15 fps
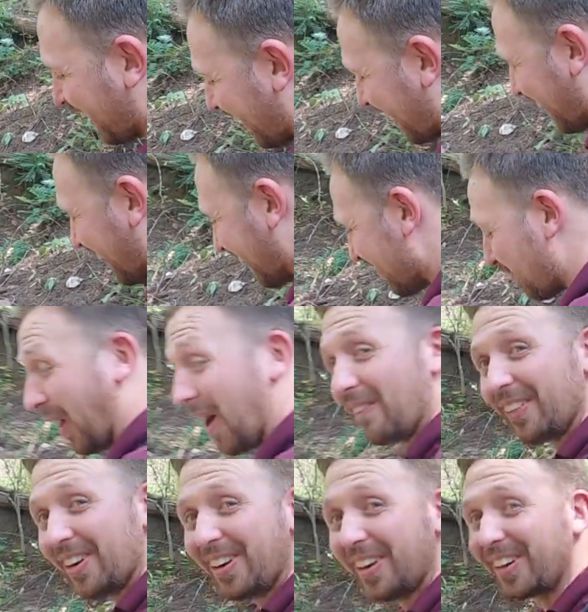but
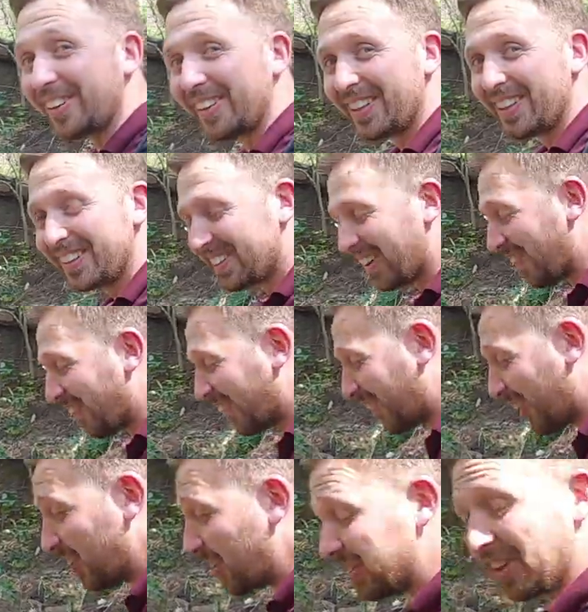I want to know. I want
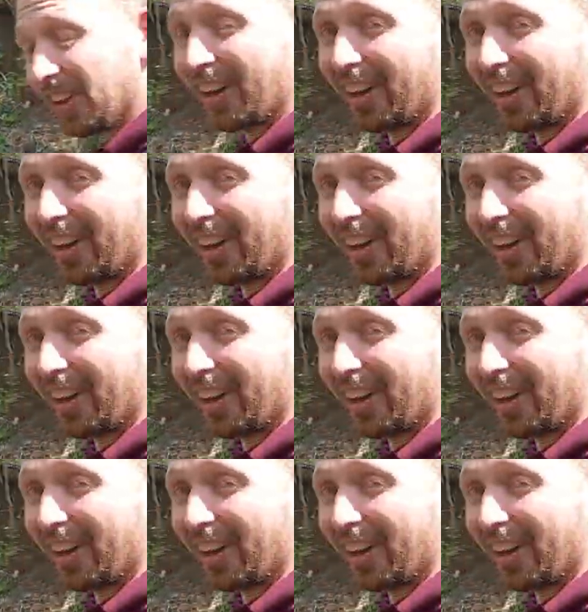to know, because